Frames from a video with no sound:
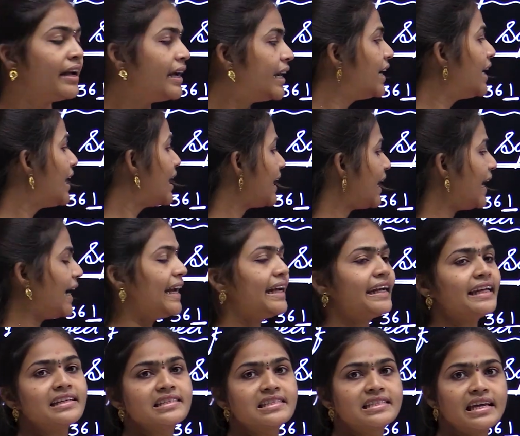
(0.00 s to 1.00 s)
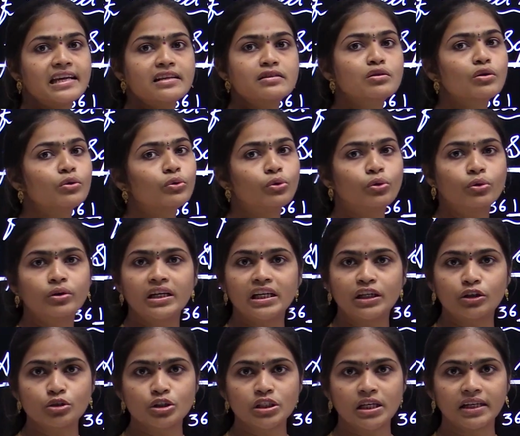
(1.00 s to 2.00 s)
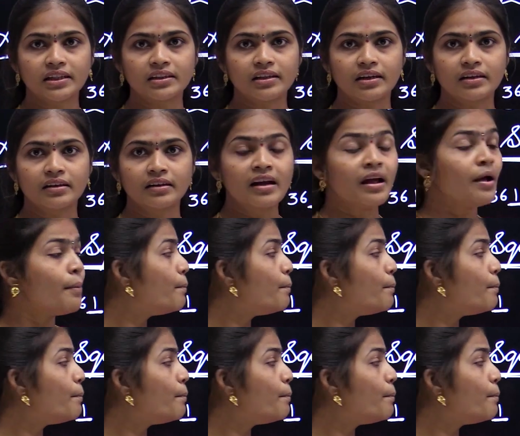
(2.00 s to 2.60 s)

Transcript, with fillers: Here 8 is there, so no need to check that.